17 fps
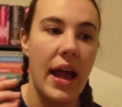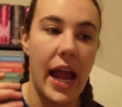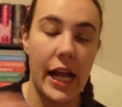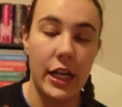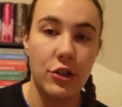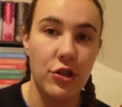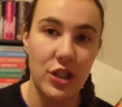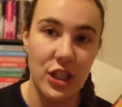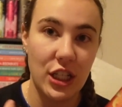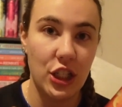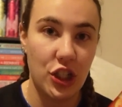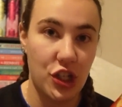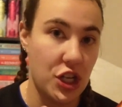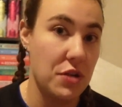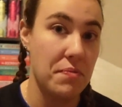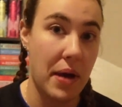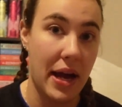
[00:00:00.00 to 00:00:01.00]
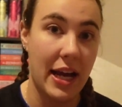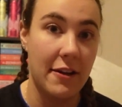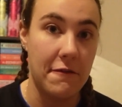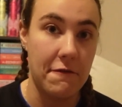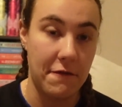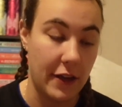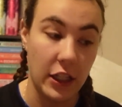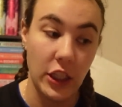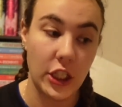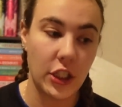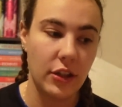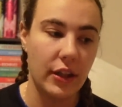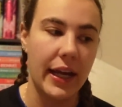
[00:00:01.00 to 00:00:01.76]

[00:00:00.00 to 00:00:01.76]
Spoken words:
interesting she made filler.